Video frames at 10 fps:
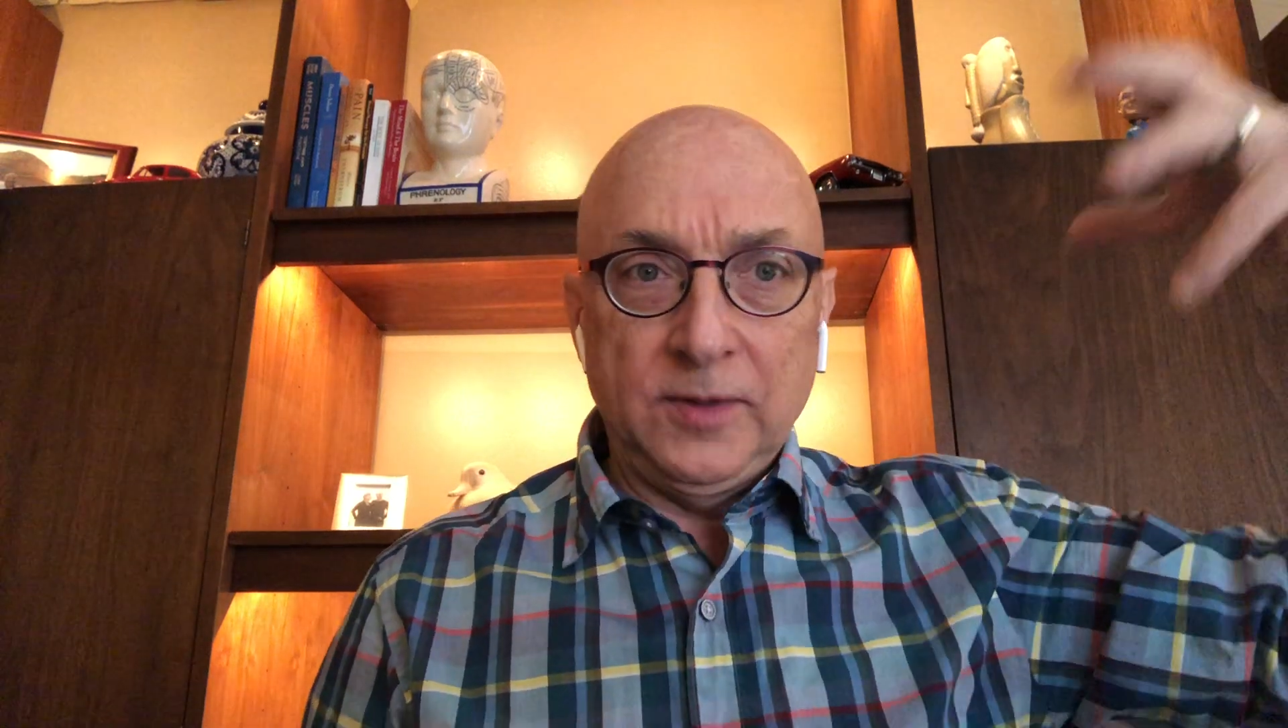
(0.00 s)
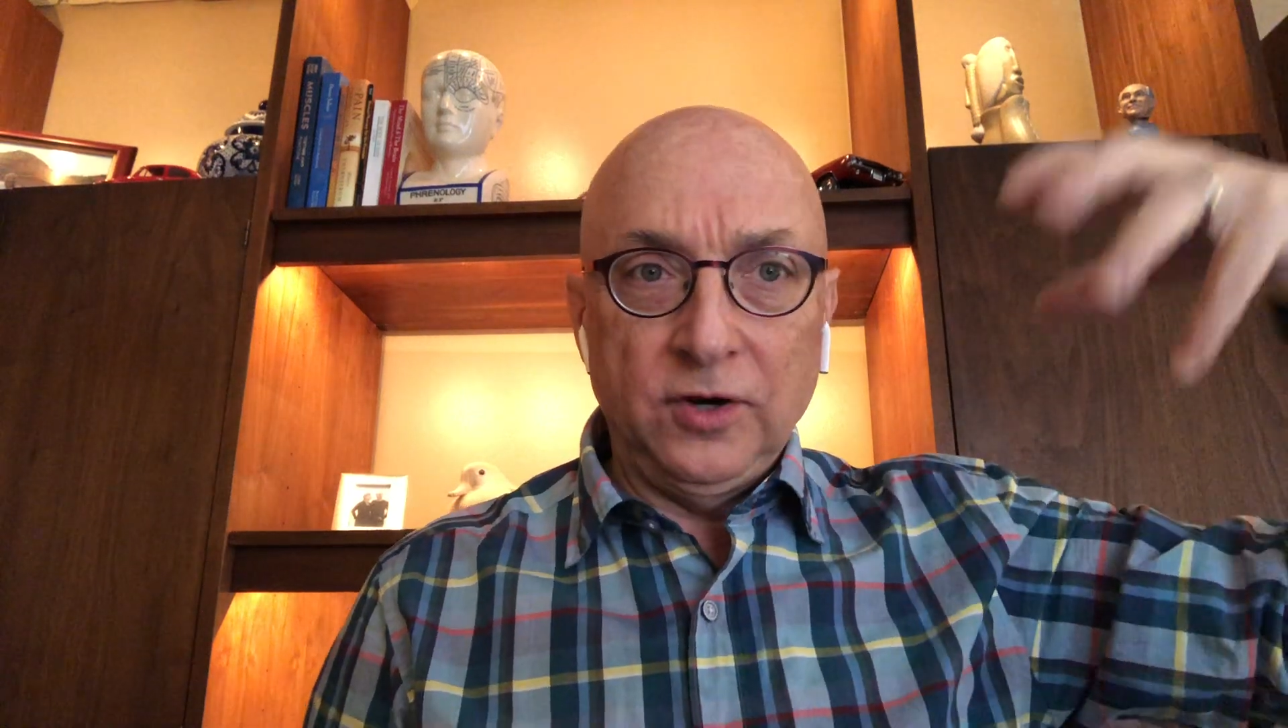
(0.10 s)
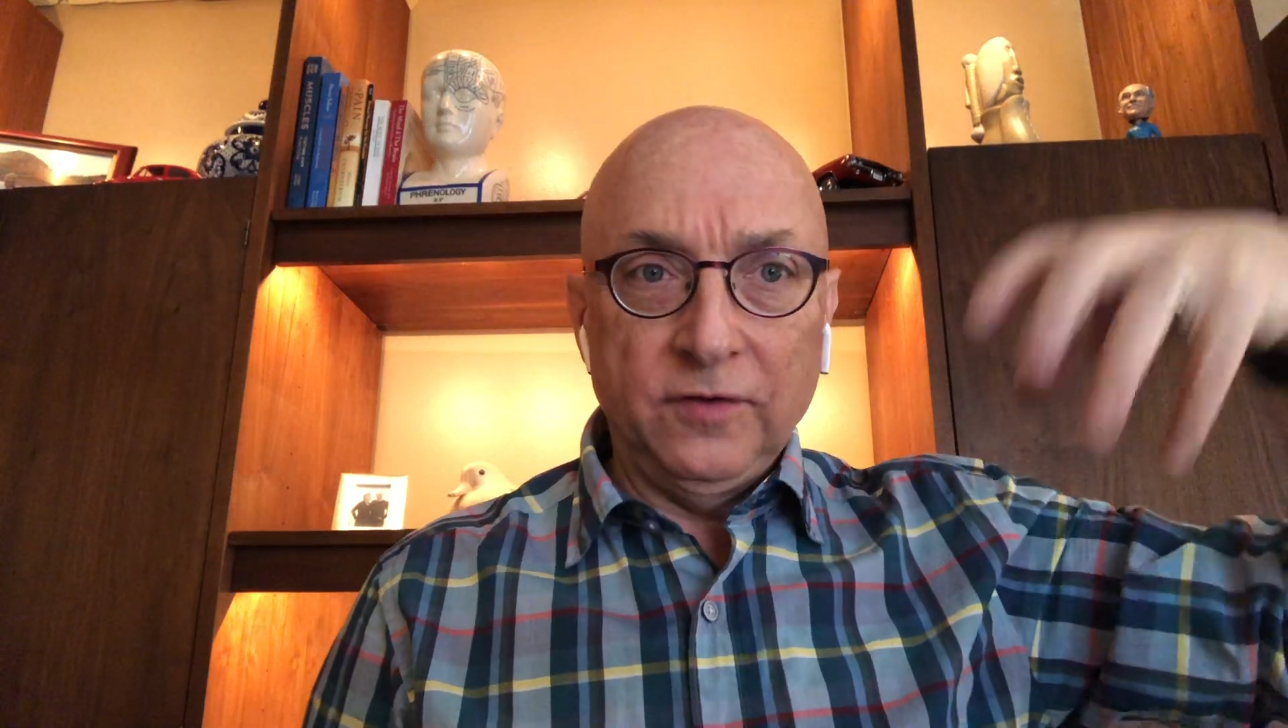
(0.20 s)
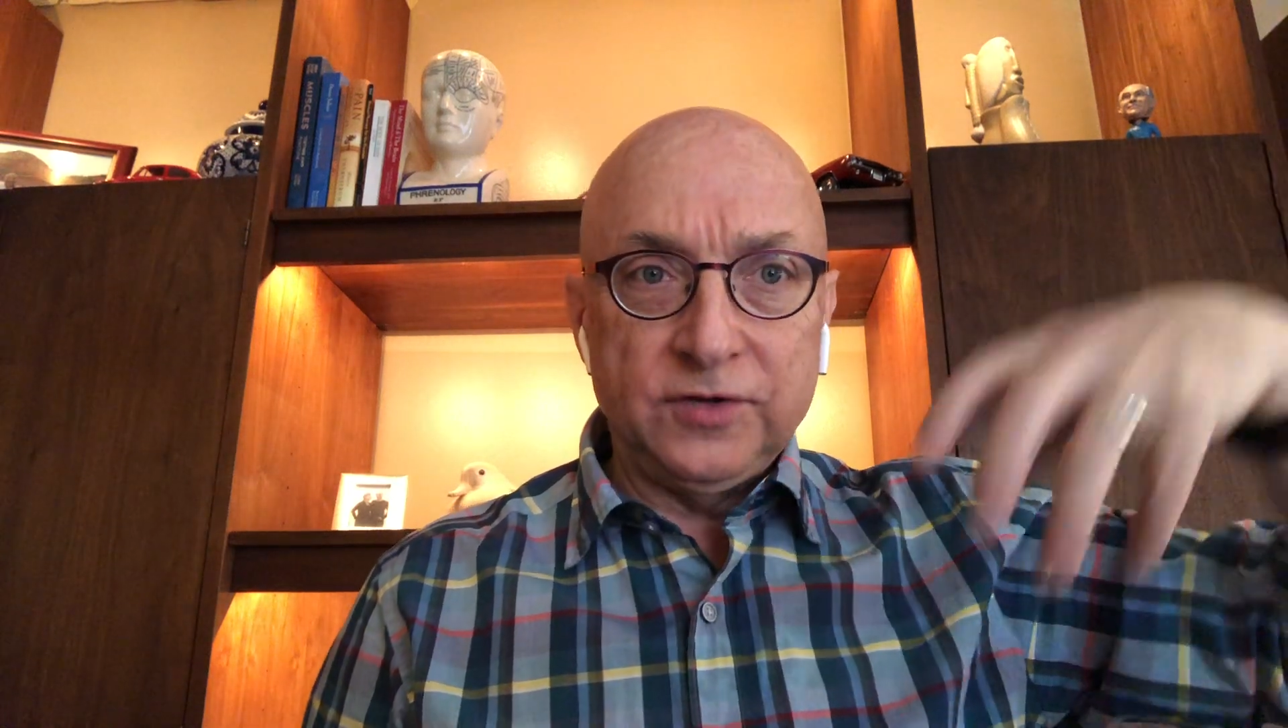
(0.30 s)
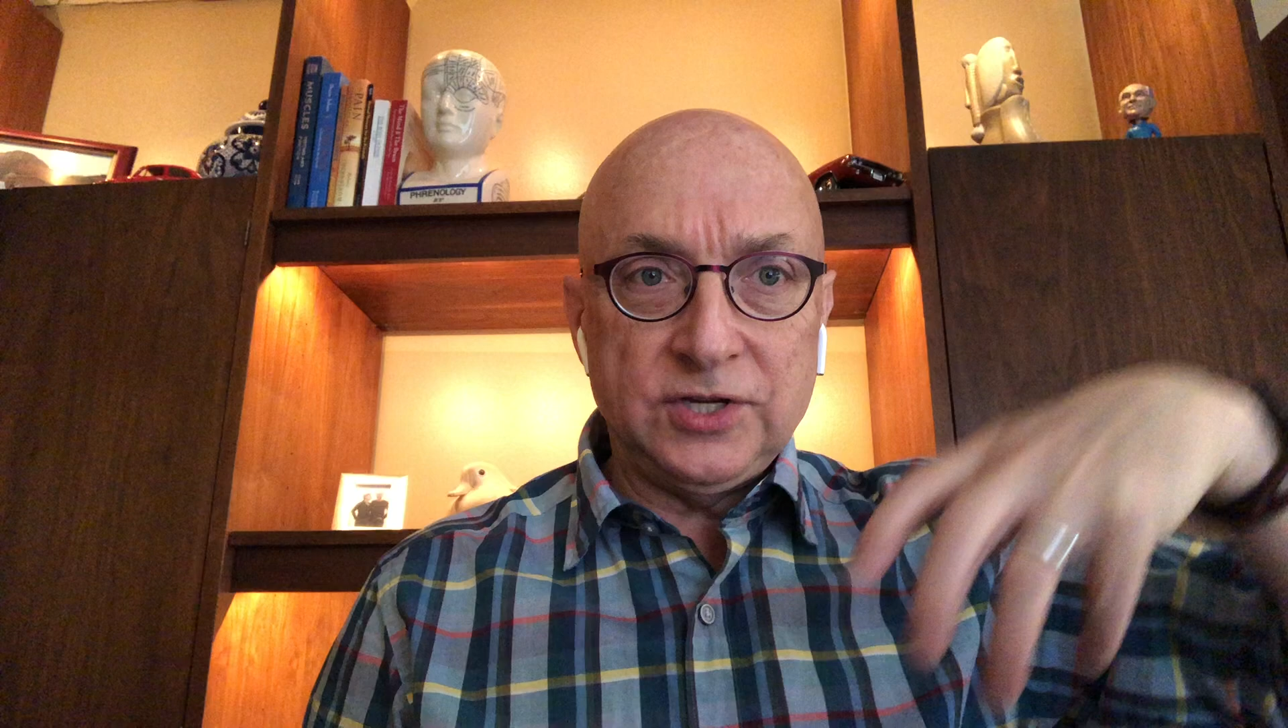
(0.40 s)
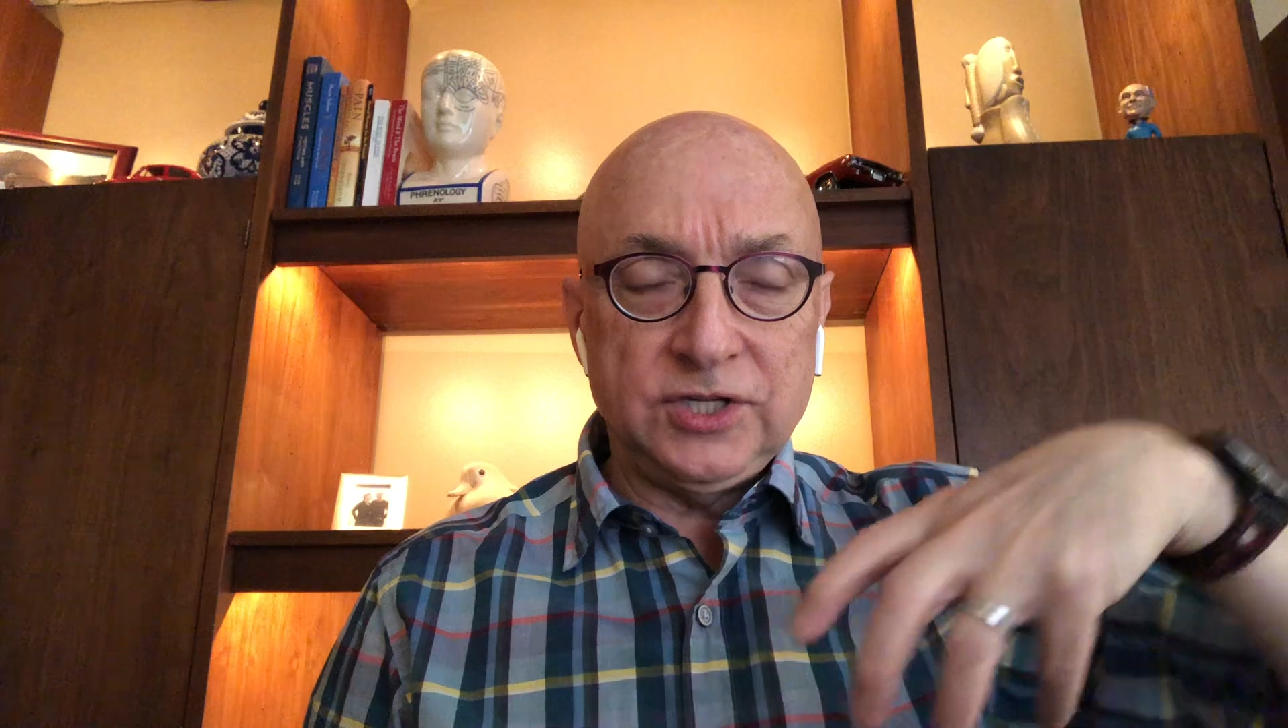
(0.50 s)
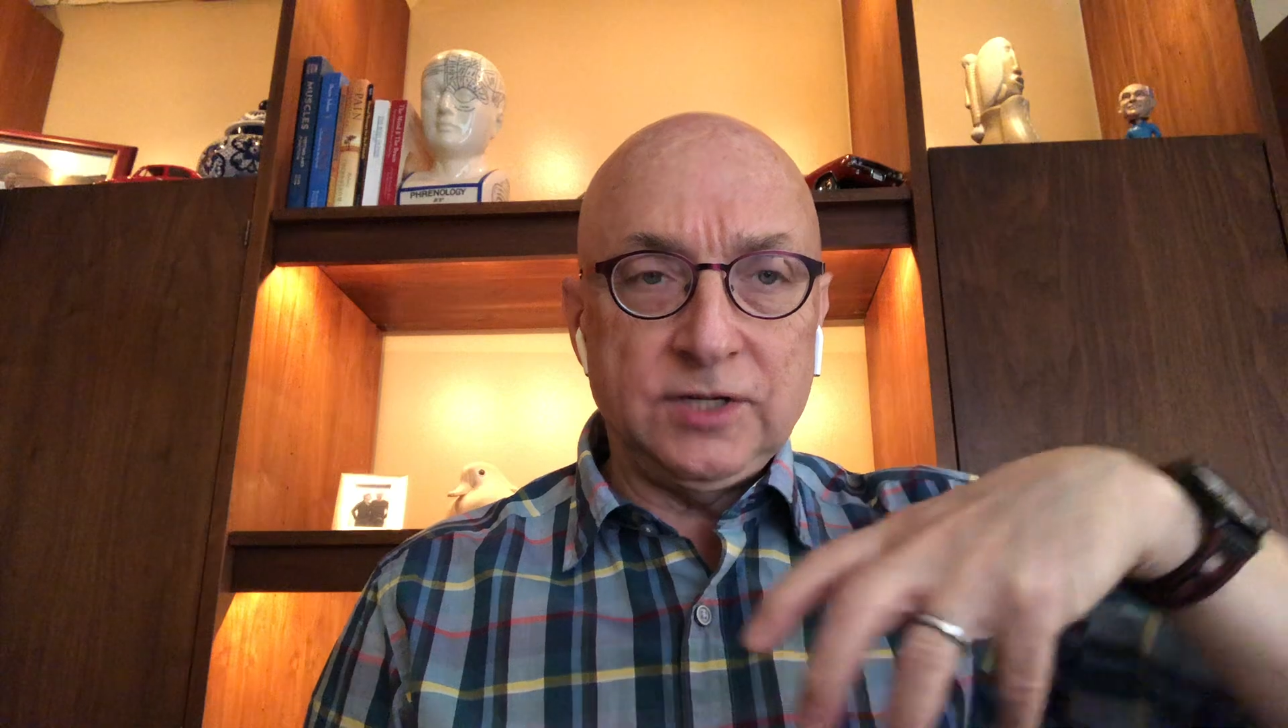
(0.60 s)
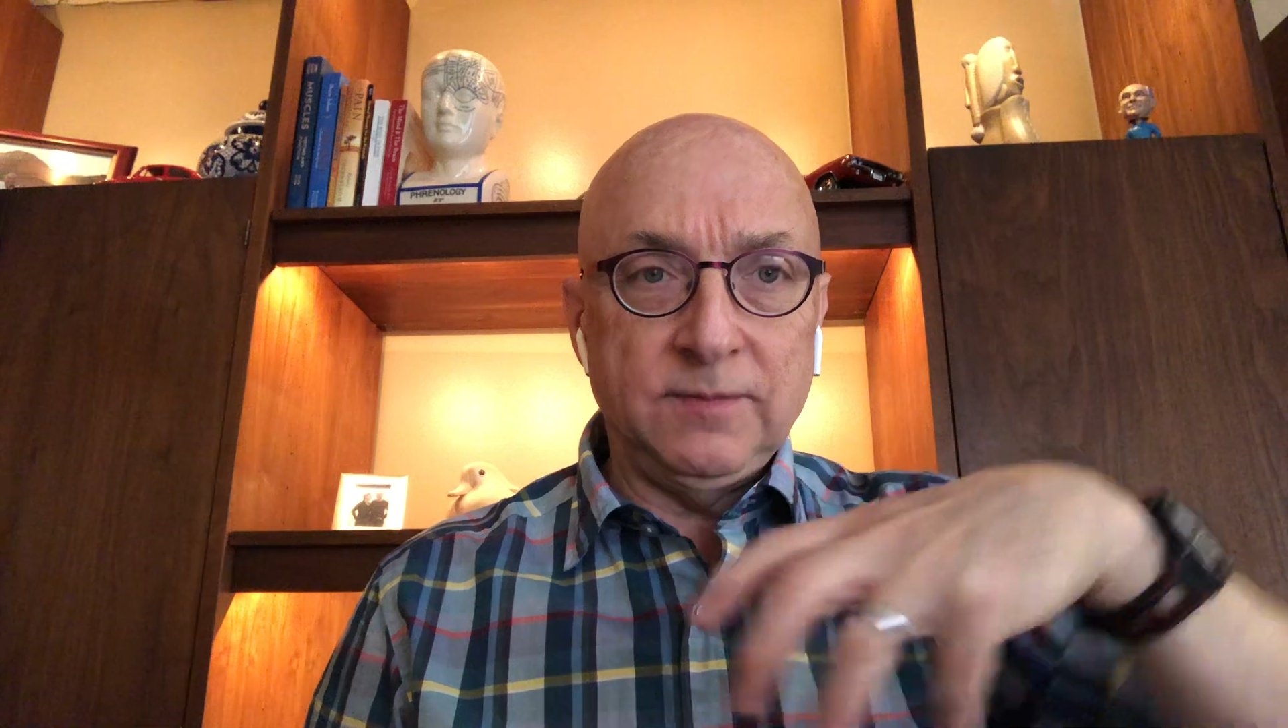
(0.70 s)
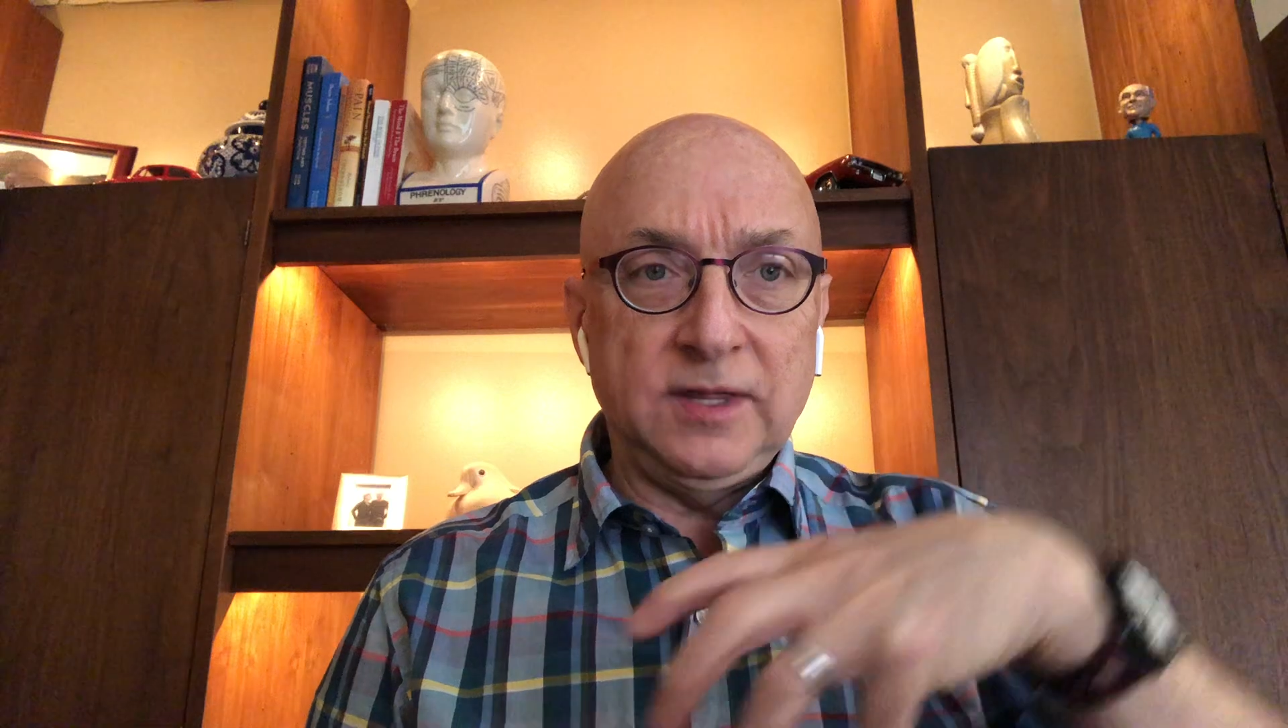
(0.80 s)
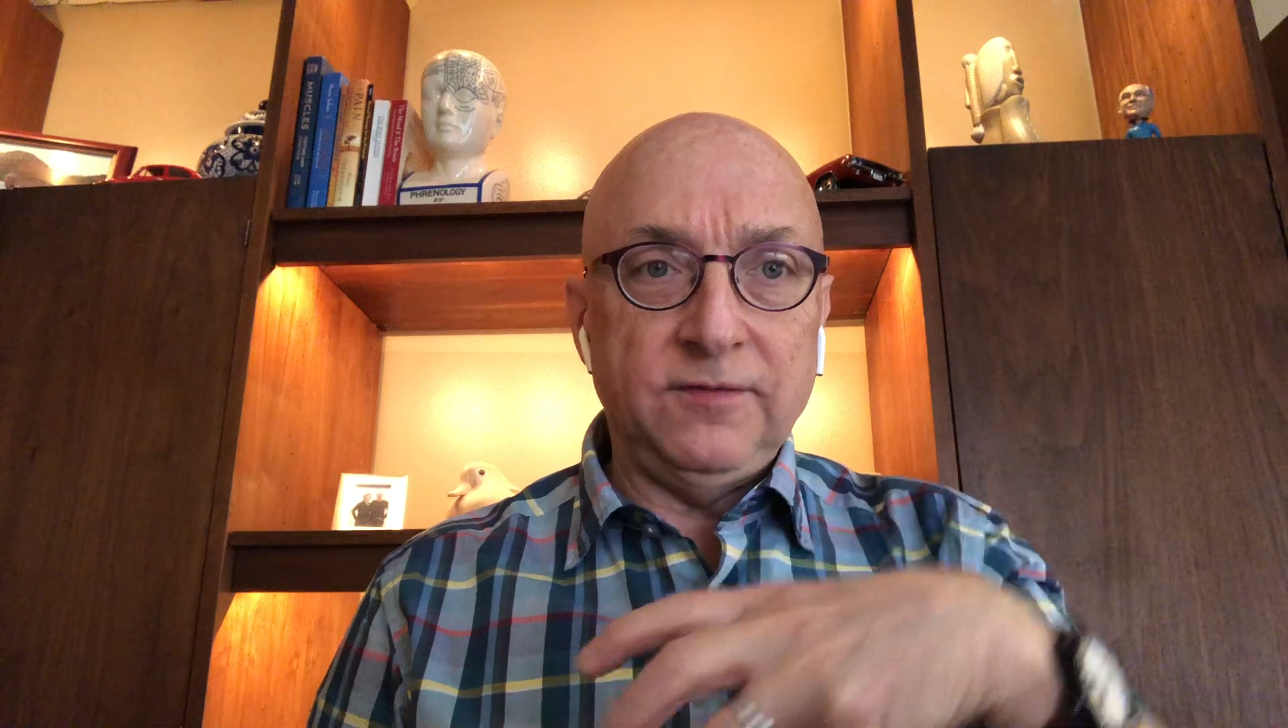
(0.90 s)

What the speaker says: the nervous system